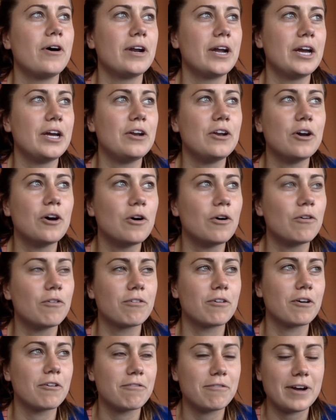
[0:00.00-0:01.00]
and I know
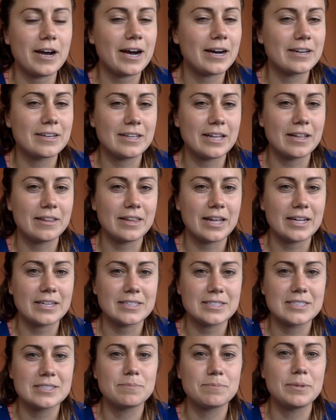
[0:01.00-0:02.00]
for a fact that
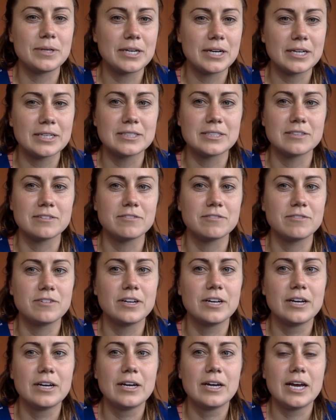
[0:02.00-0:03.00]
that's because of
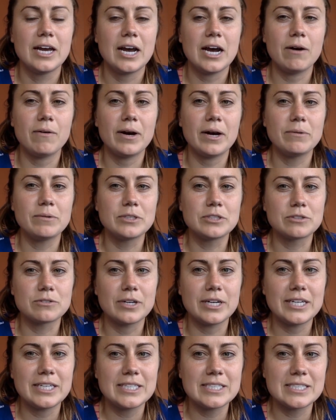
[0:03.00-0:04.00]
how I was
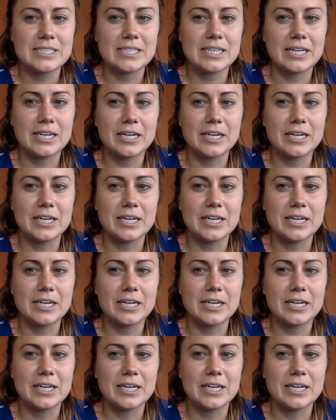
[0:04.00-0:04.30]
raised